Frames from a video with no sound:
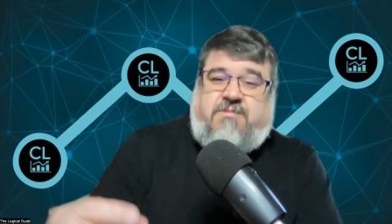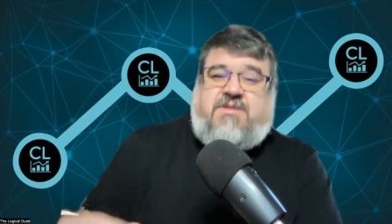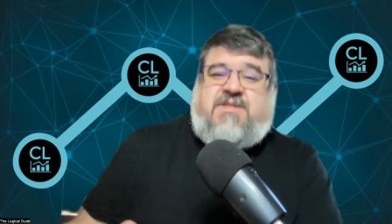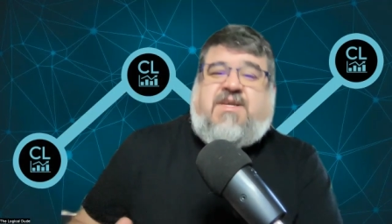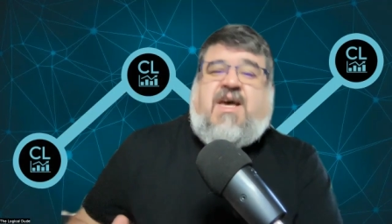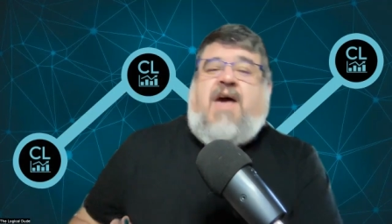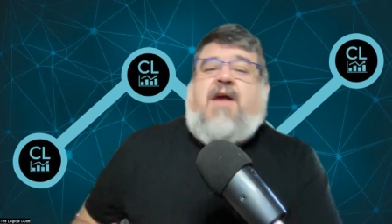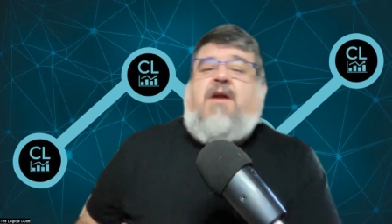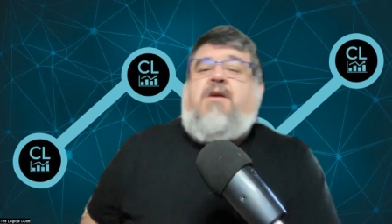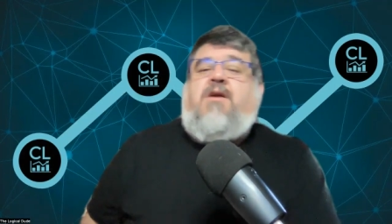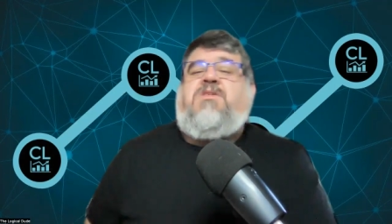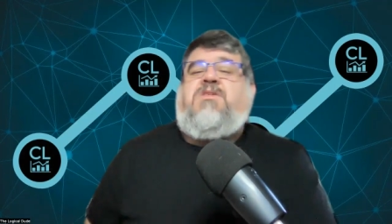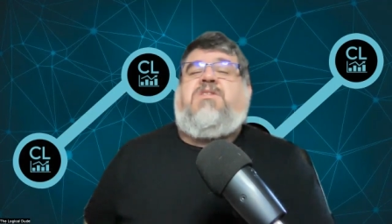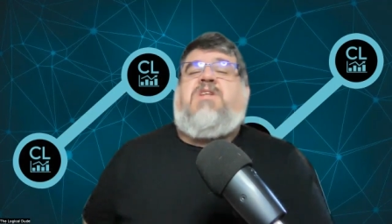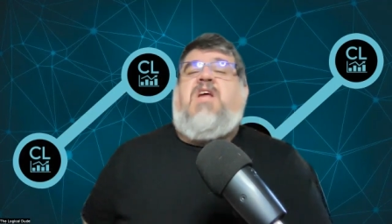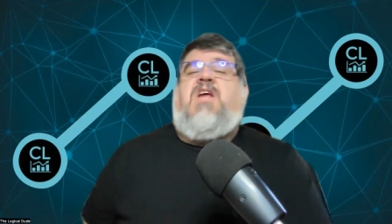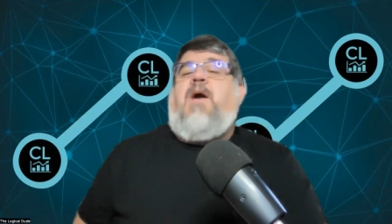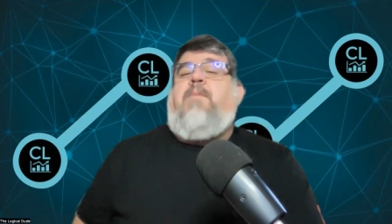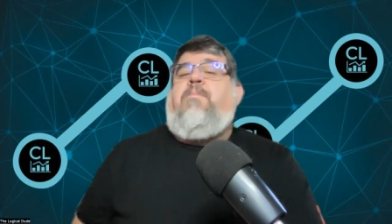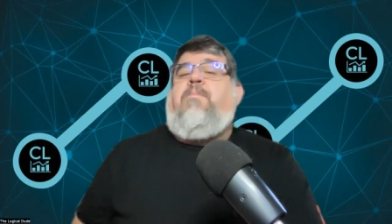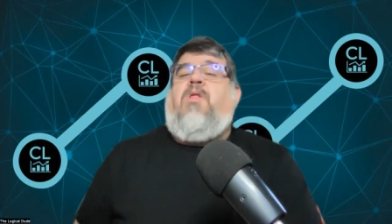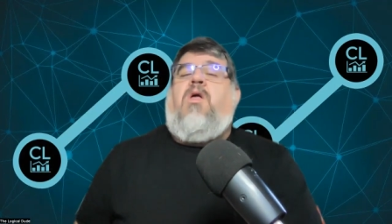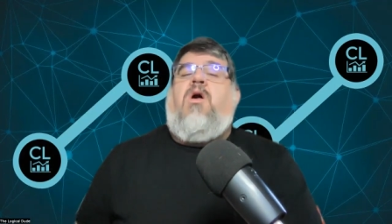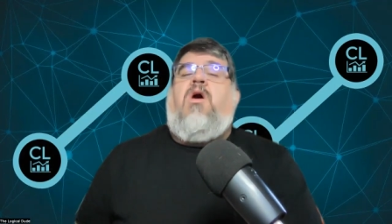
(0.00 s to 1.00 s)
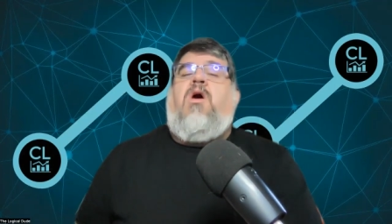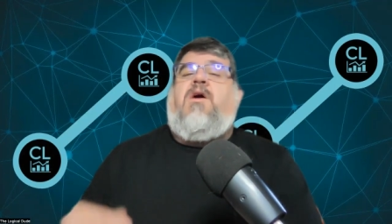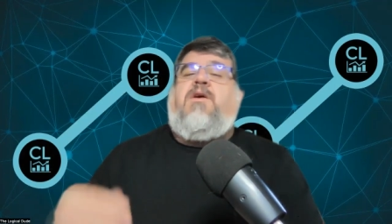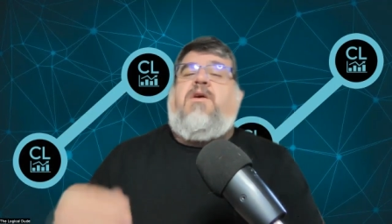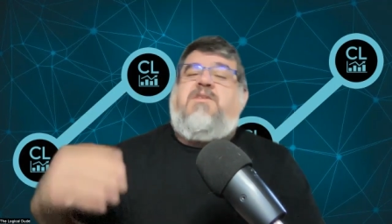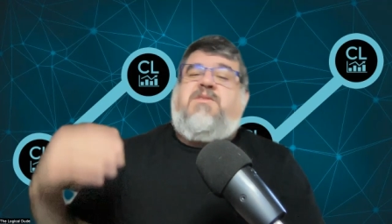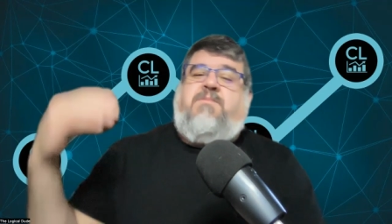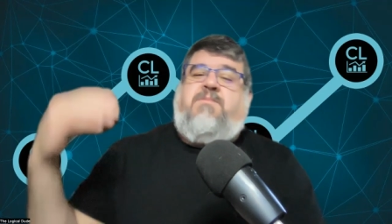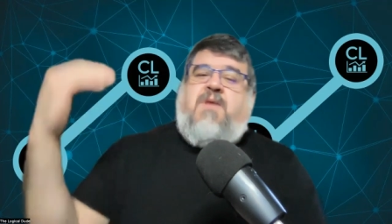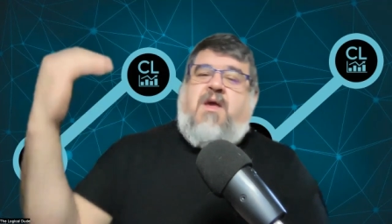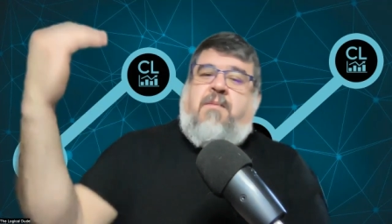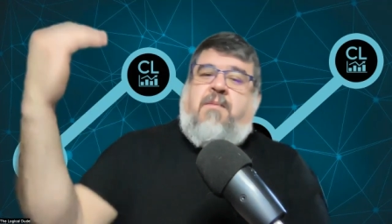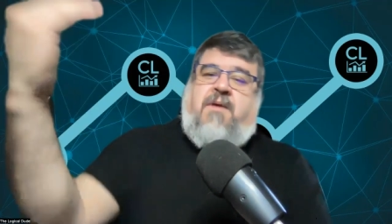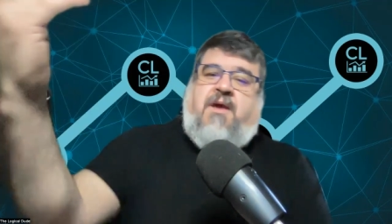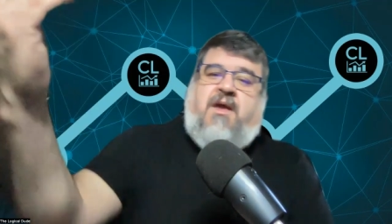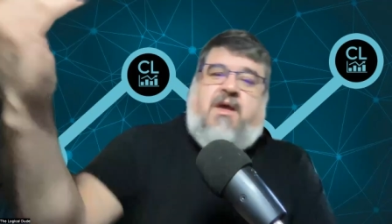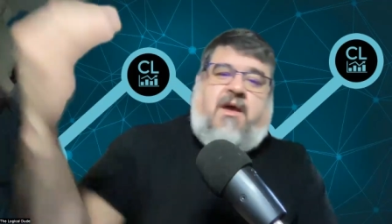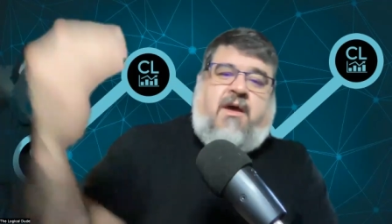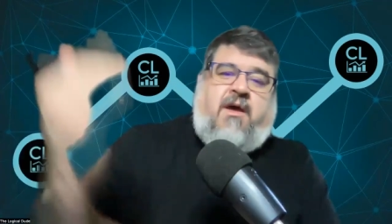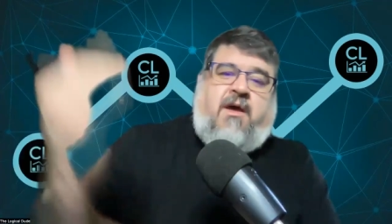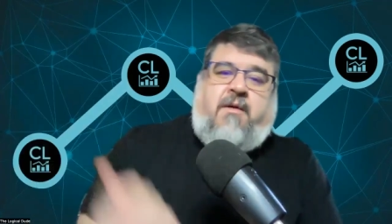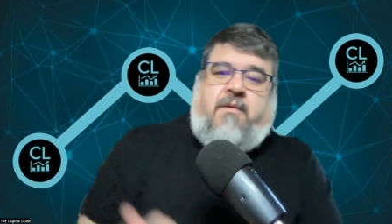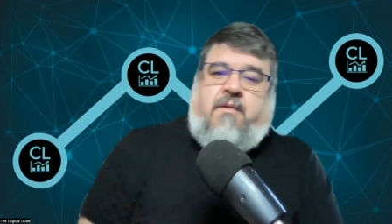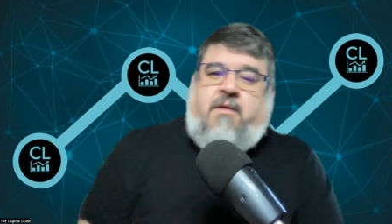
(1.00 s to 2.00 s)
tighter stop loss, maybe
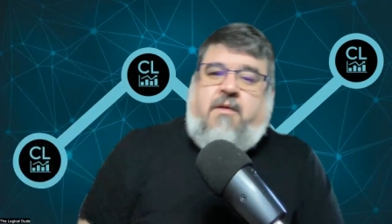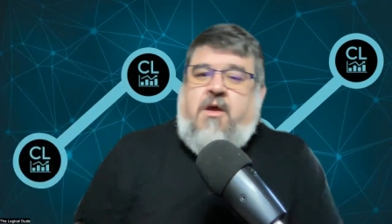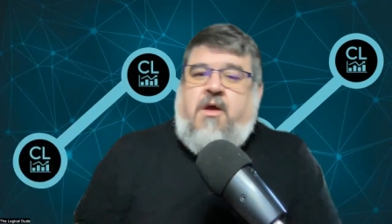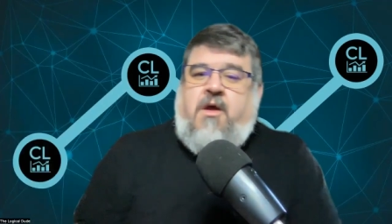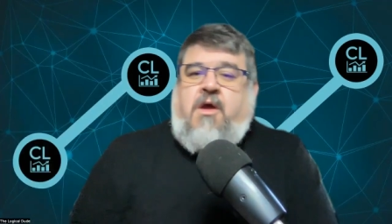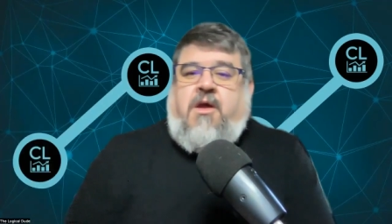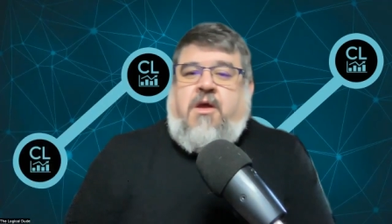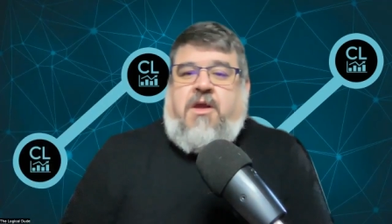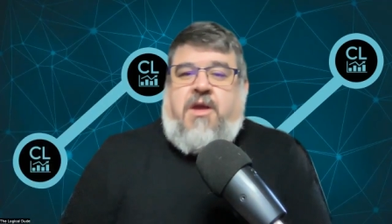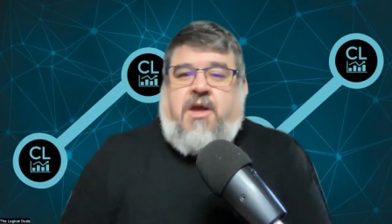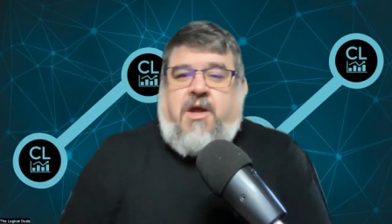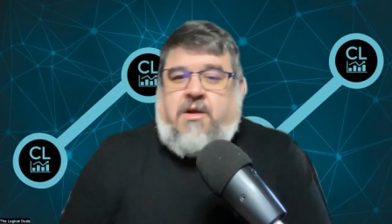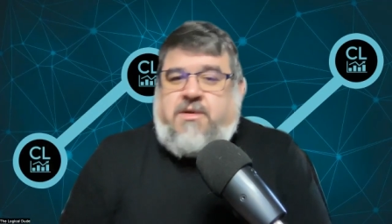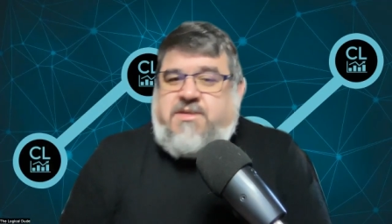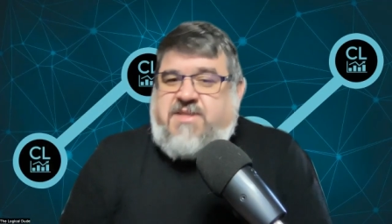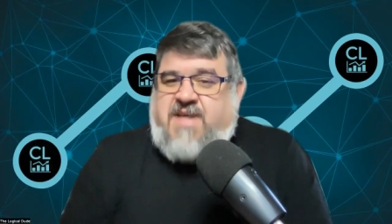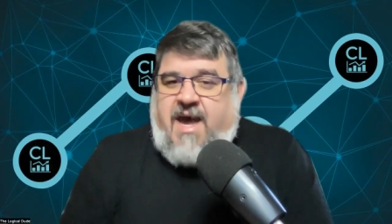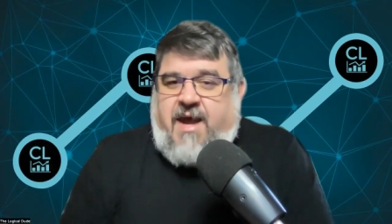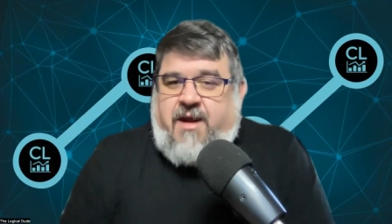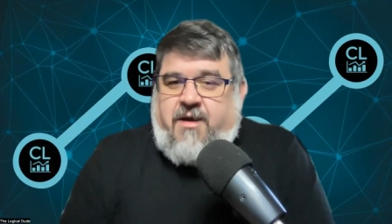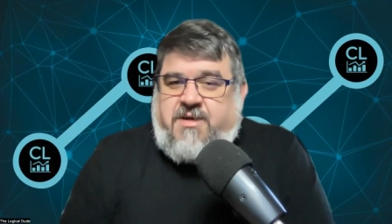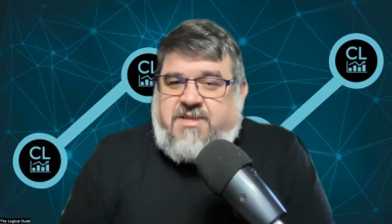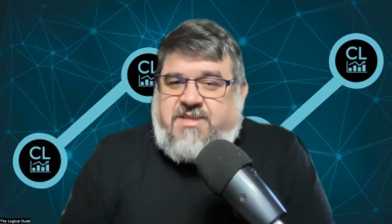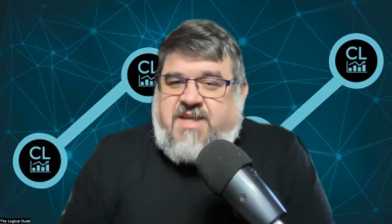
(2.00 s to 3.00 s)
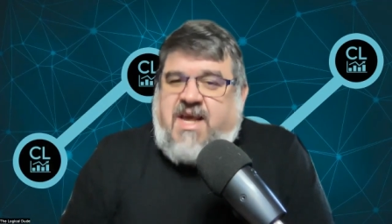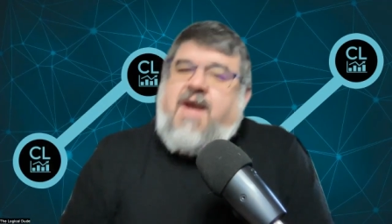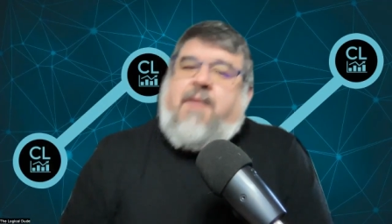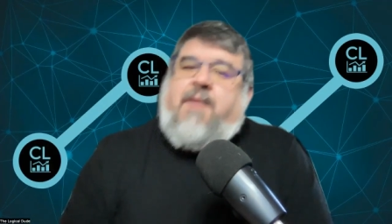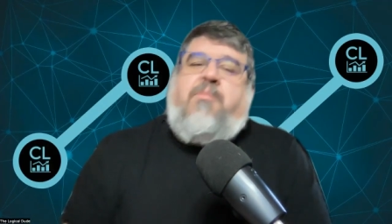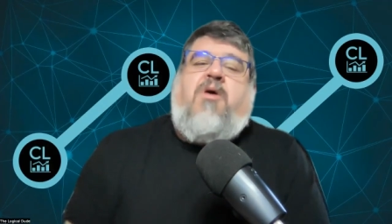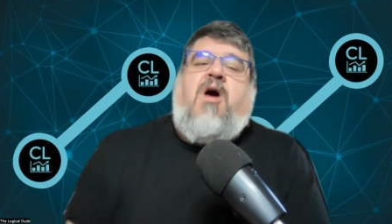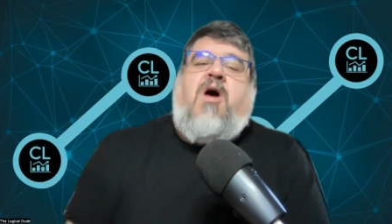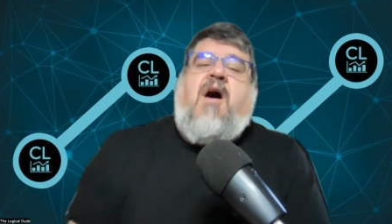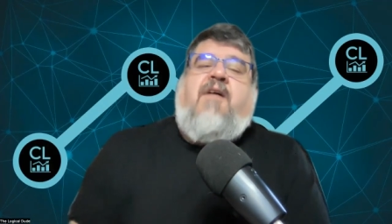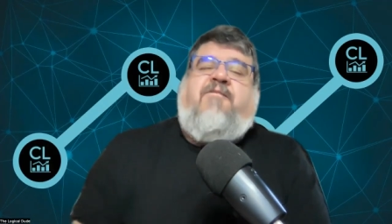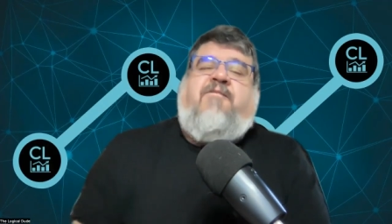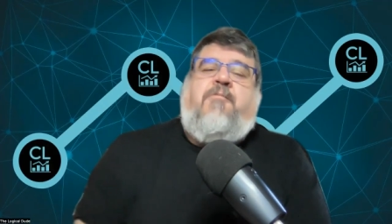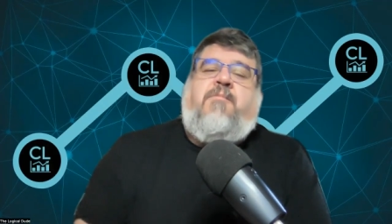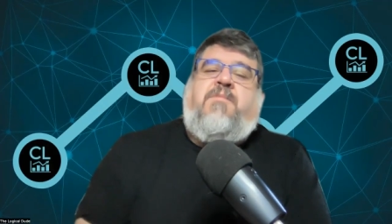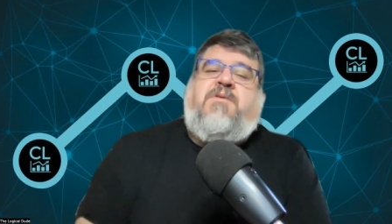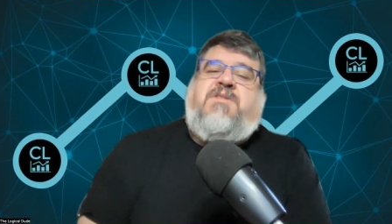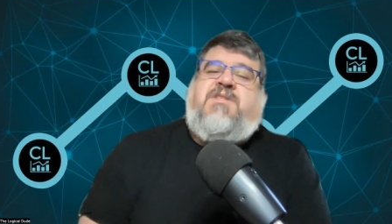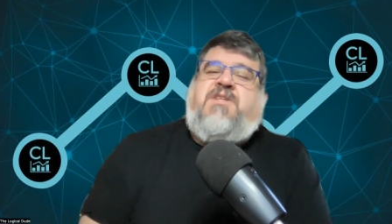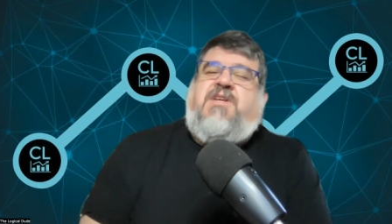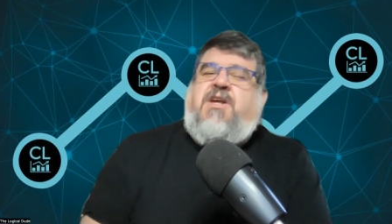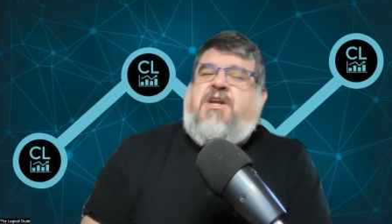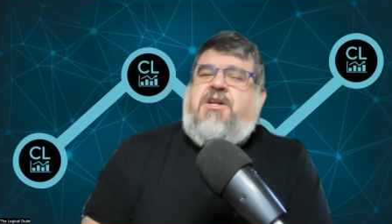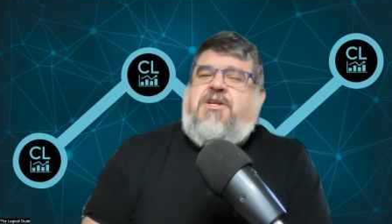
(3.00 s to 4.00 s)
a tighter take profit
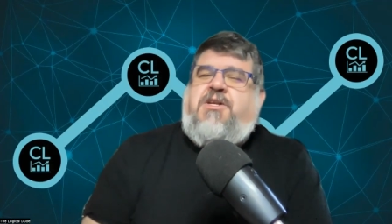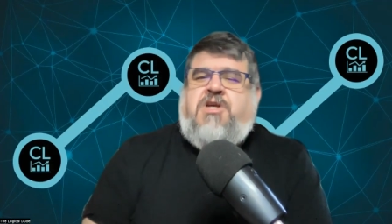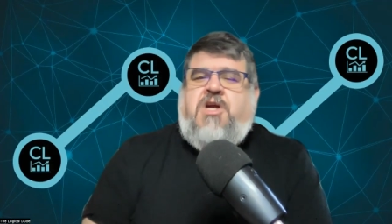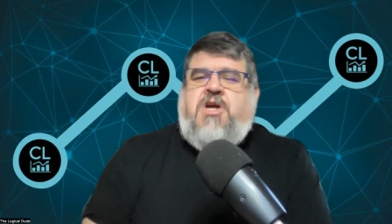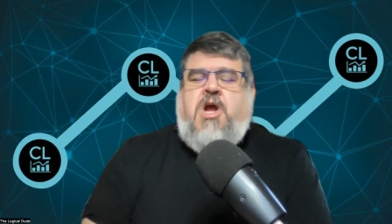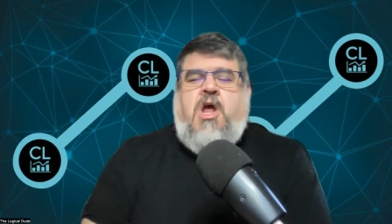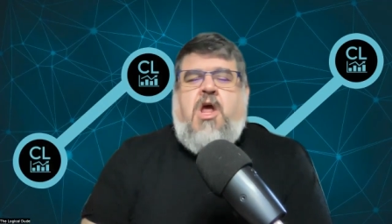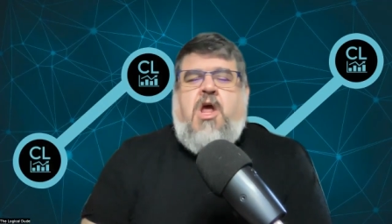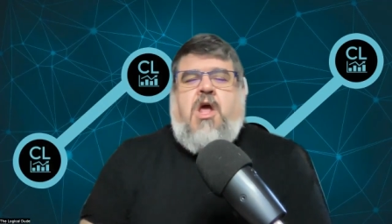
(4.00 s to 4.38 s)
percentage.